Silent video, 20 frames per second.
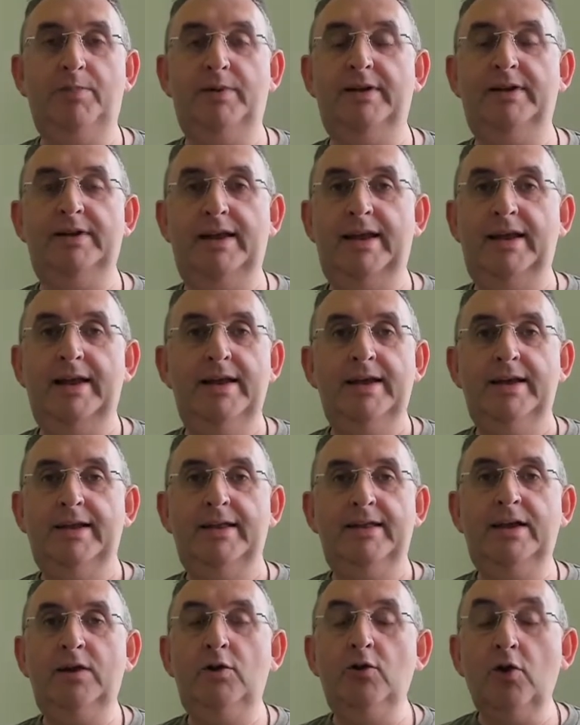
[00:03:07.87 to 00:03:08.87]
and
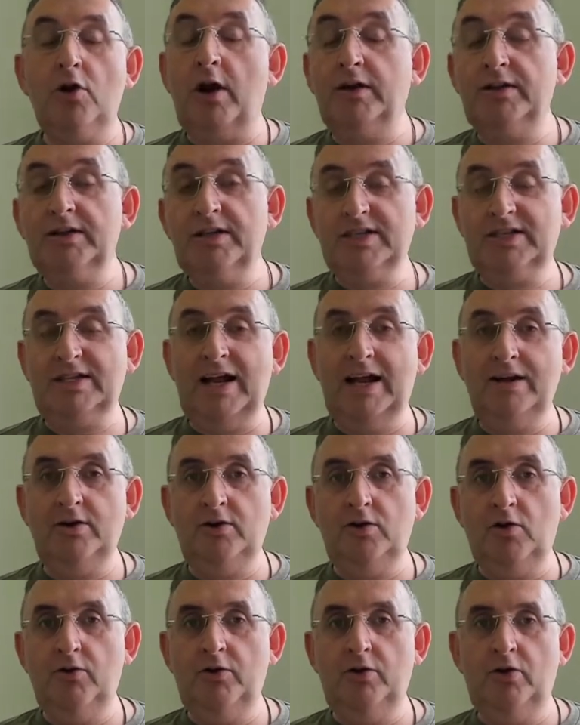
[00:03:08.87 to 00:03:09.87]
they don't understand
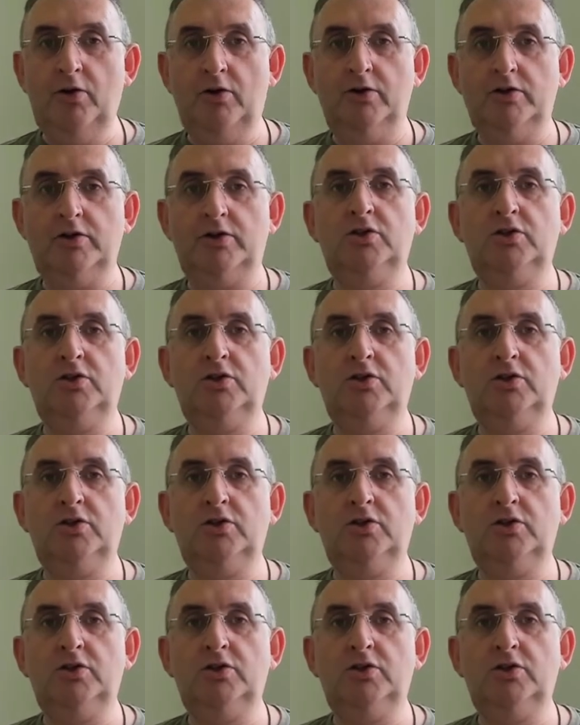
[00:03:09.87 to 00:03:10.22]
all the laws.